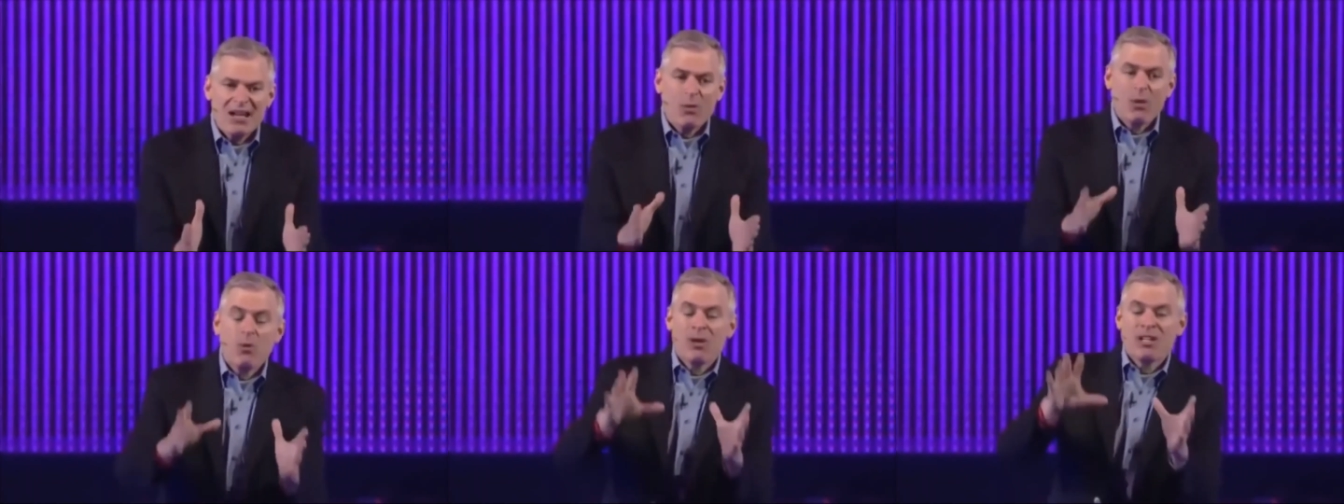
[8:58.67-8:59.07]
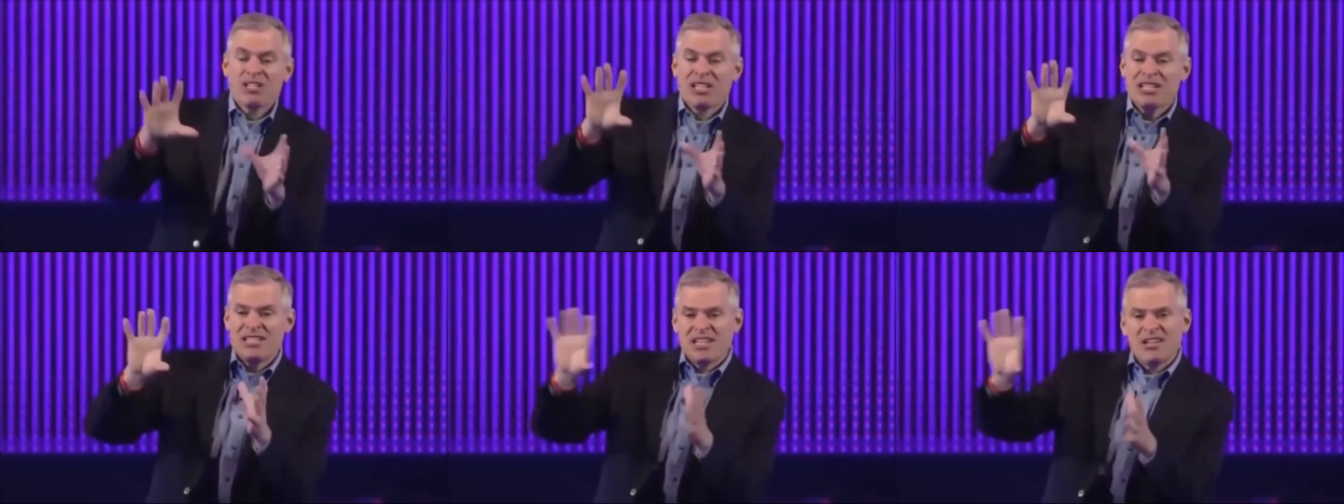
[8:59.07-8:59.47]
we went to
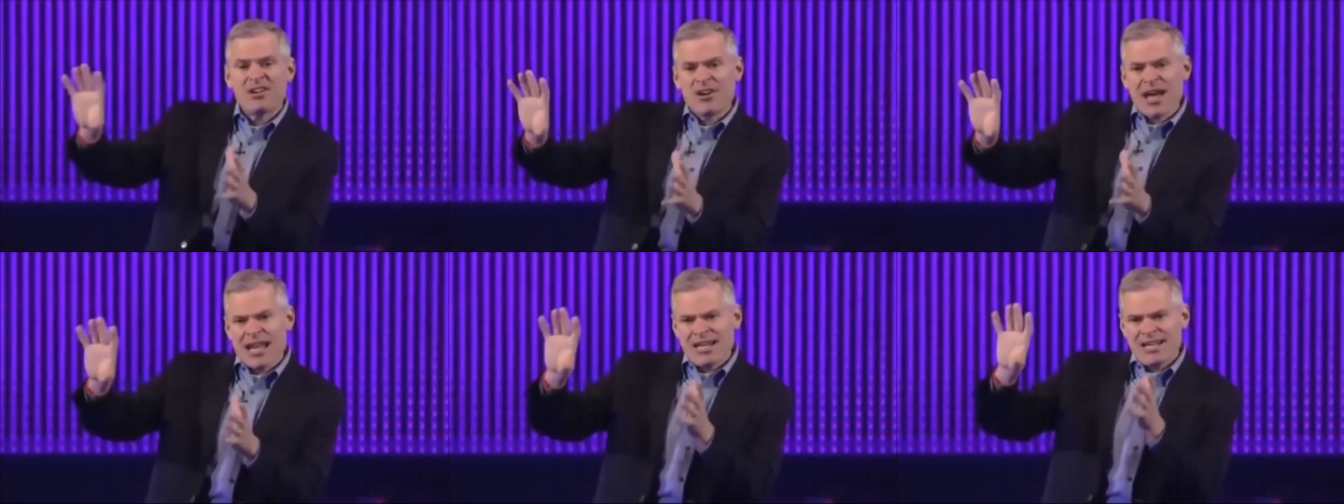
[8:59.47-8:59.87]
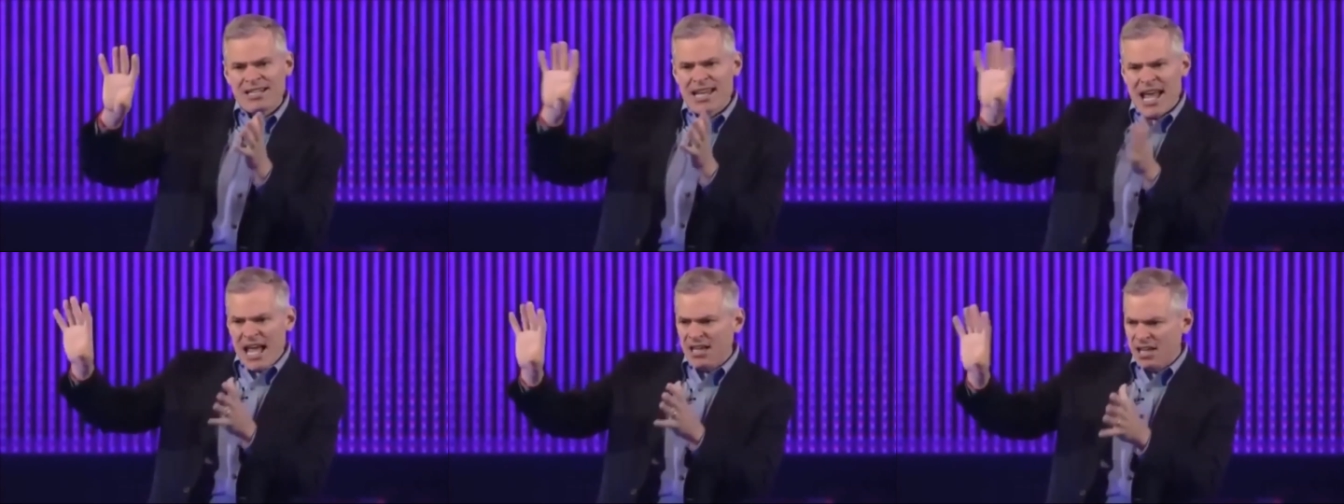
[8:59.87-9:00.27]
dinner at an
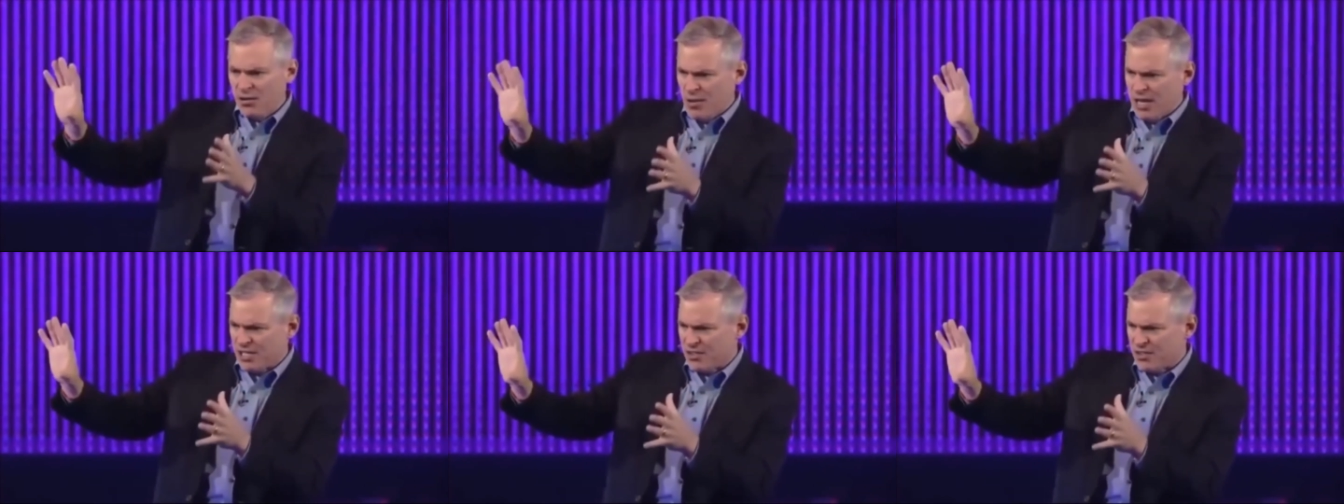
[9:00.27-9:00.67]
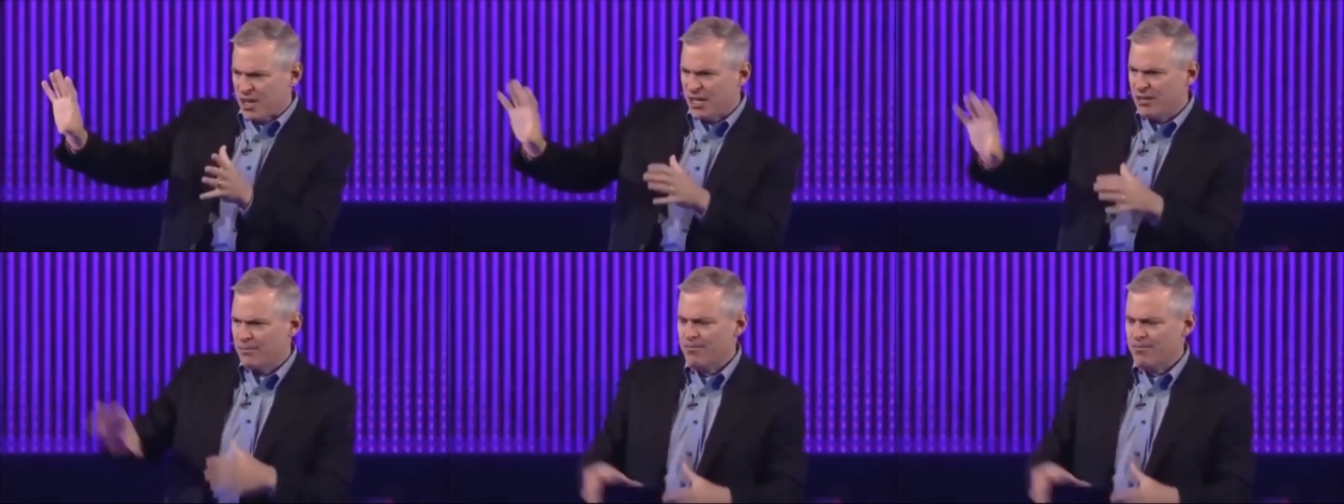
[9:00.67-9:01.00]
Italian restaurant